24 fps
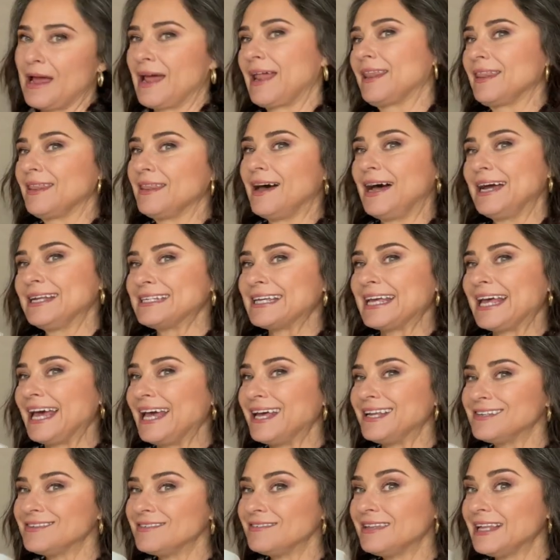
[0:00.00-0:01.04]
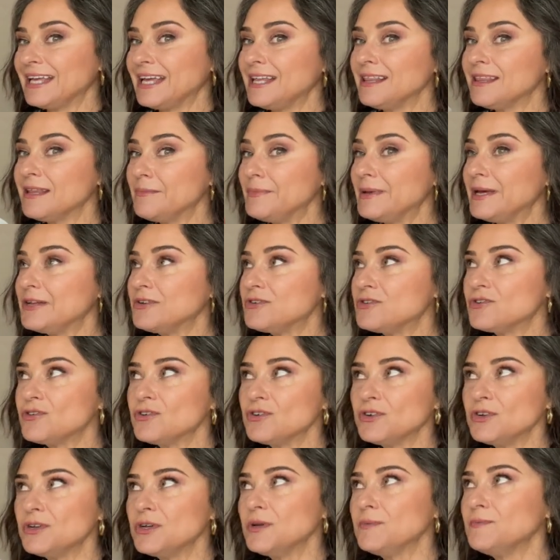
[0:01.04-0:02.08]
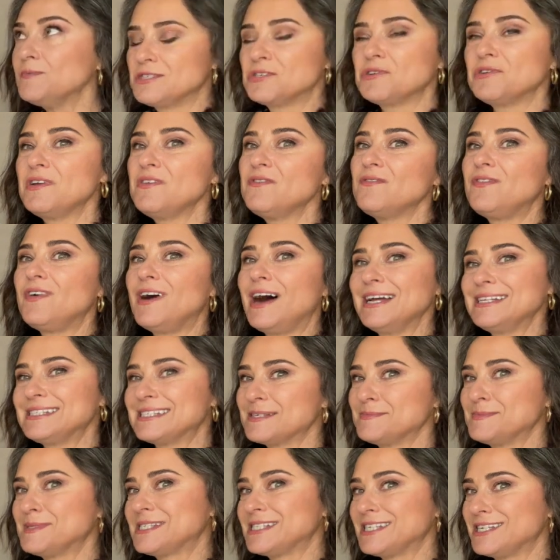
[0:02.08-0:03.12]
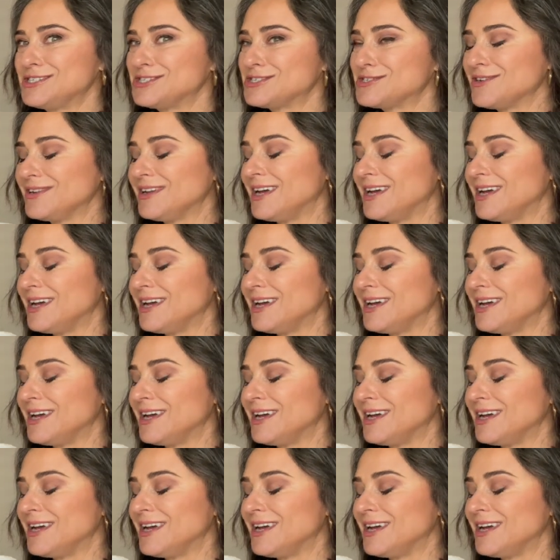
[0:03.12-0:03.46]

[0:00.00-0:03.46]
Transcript: Light a candle in the bedroom to invite some sensual